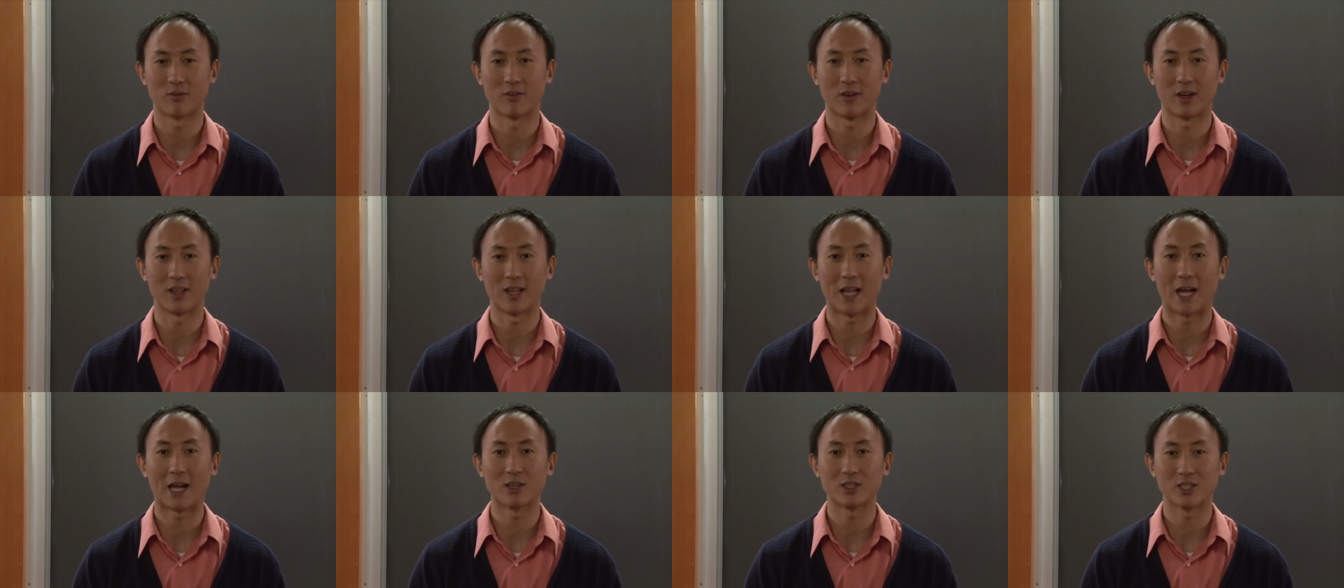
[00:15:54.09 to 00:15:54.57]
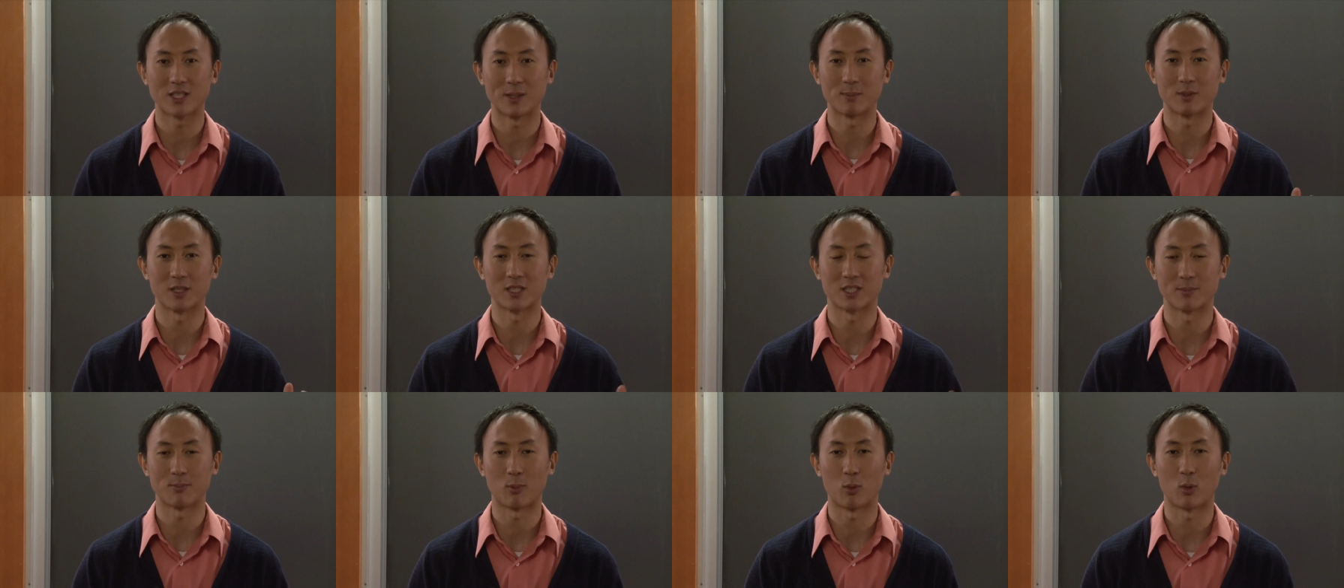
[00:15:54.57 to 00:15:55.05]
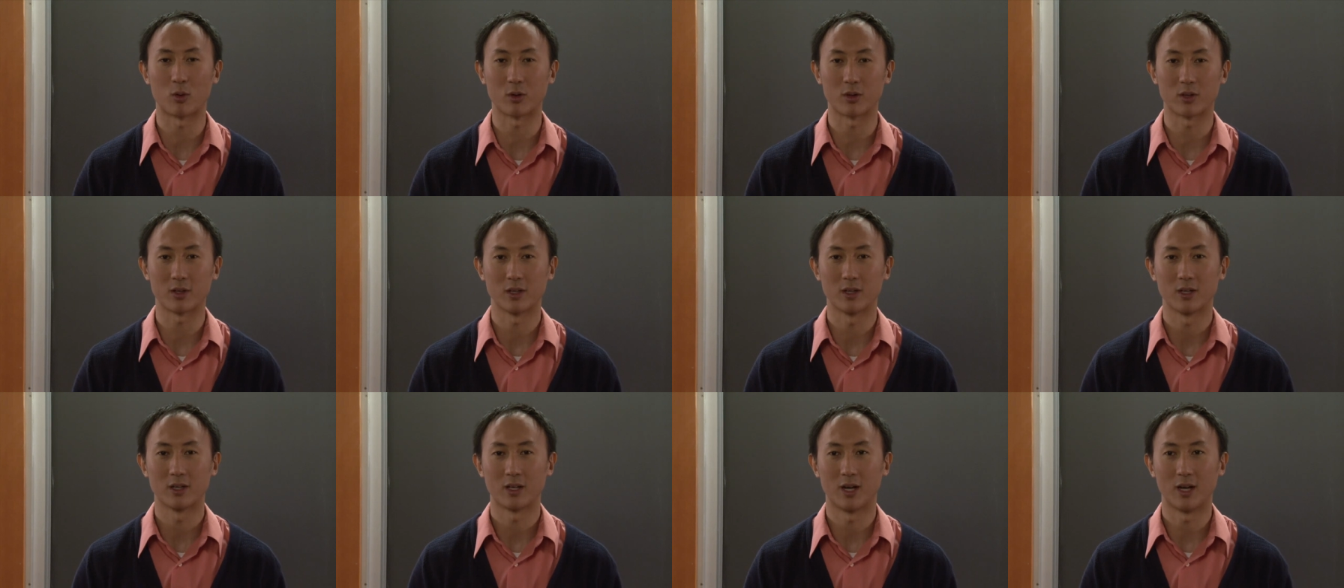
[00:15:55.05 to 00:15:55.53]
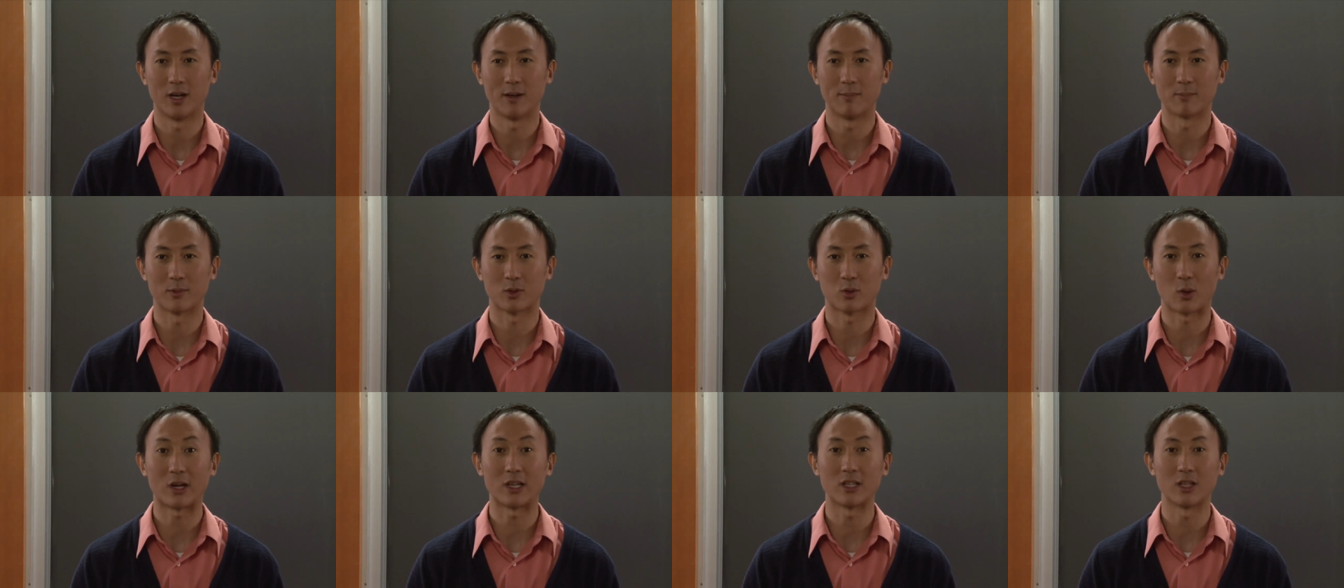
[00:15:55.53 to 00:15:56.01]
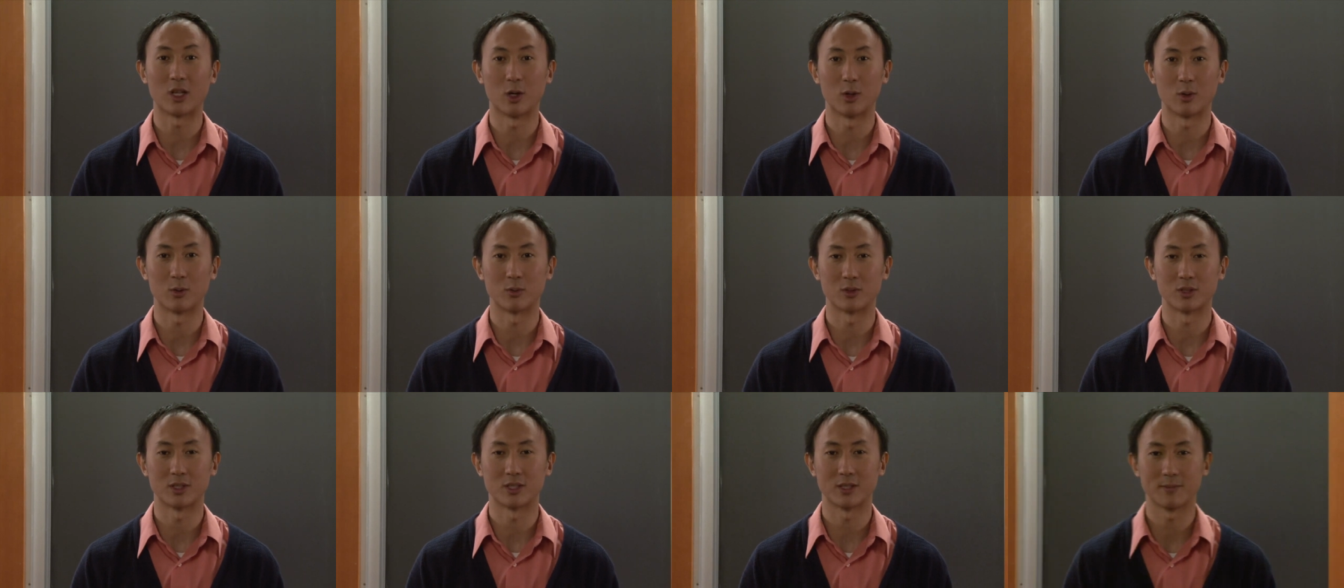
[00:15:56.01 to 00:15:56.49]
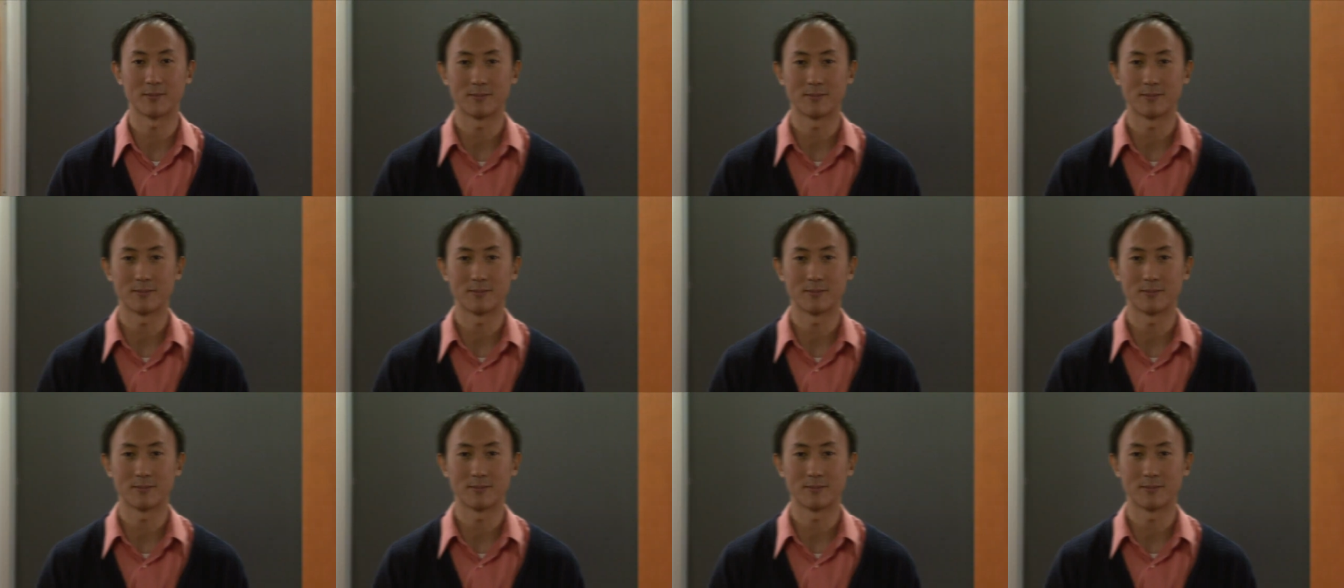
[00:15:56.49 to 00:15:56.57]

allows them to support um, great loads.